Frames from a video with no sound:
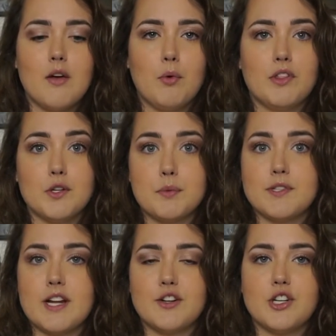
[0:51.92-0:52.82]
with those
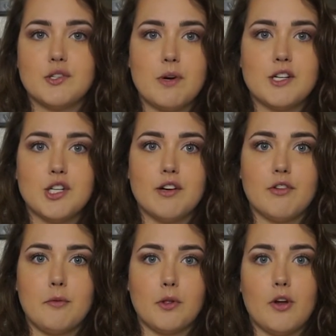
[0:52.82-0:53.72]
percentages ranging
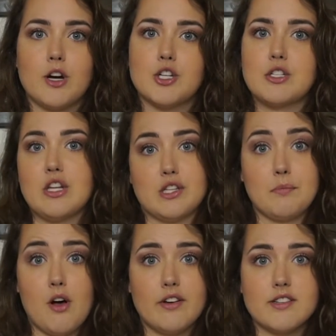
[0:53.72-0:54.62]
from the largest to the
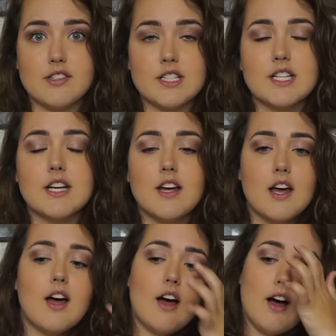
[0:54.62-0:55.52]
smallest.
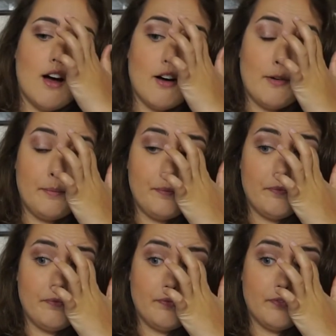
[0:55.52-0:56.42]

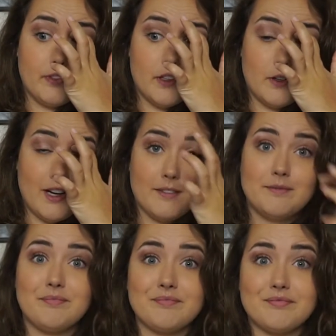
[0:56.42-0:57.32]
Okay.
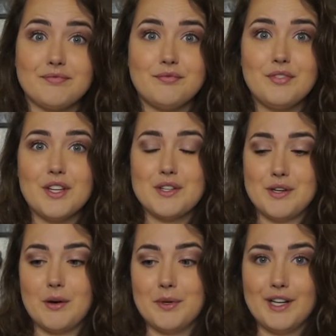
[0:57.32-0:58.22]
So
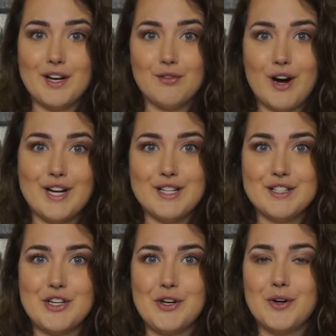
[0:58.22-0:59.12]
I'm going to get right
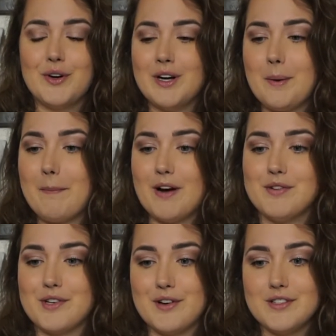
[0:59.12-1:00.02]
into my
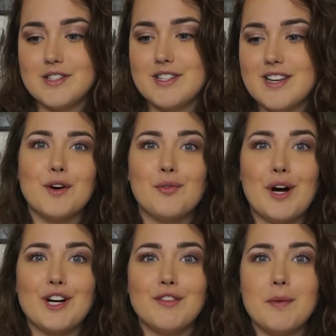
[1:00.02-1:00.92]
results. So
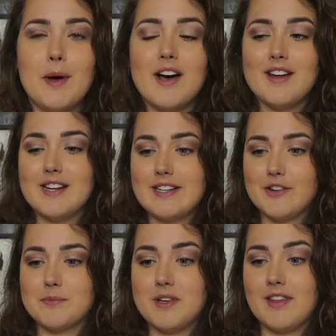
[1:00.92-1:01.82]
right off the bat, it
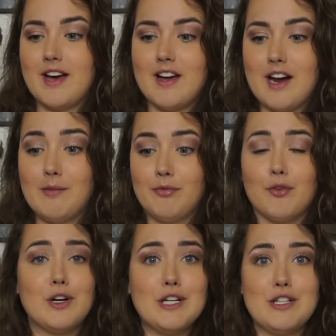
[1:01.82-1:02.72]
tells me that I'm
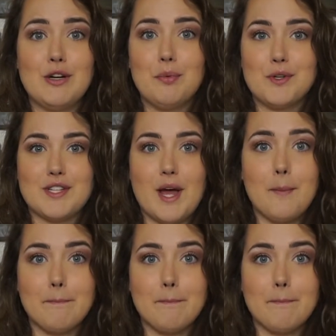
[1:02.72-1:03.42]
42%